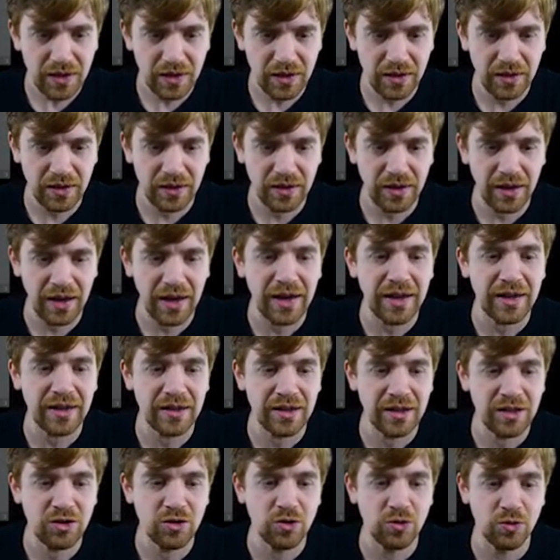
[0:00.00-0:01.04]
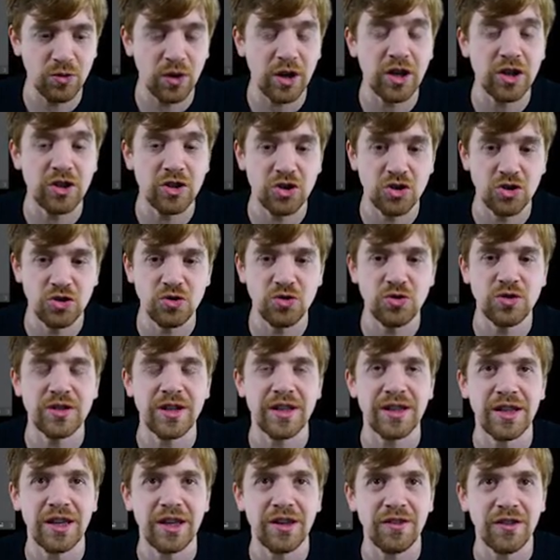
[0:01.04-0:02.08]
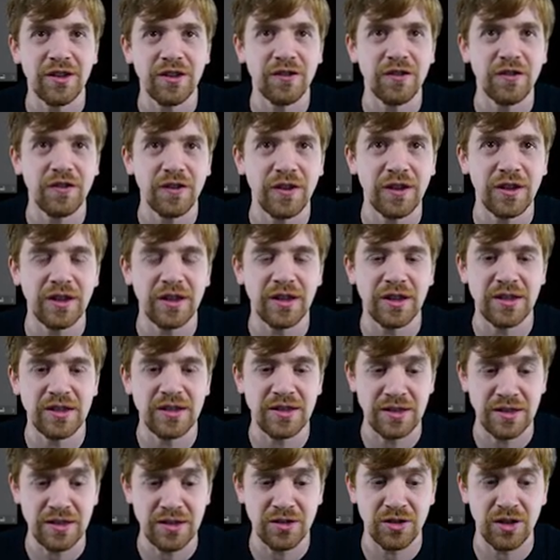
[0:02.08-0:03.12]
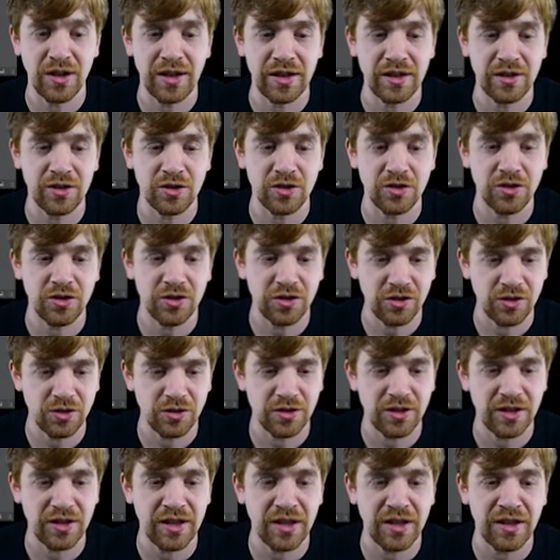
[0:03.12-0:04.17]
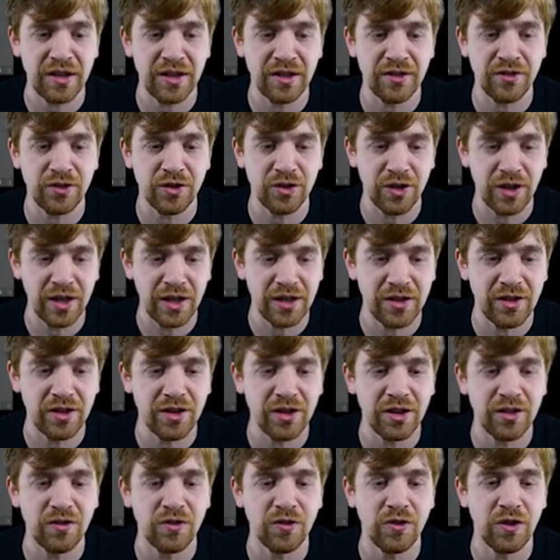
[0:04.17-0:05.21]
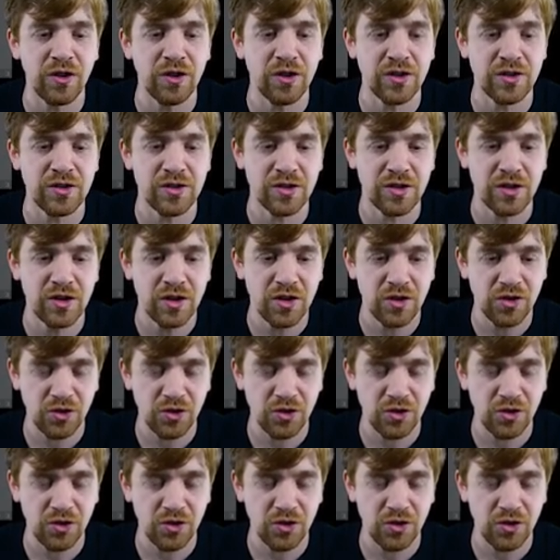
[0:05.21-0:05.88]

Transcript: I need to ensure that everything is in the right order, so that I have the header in first,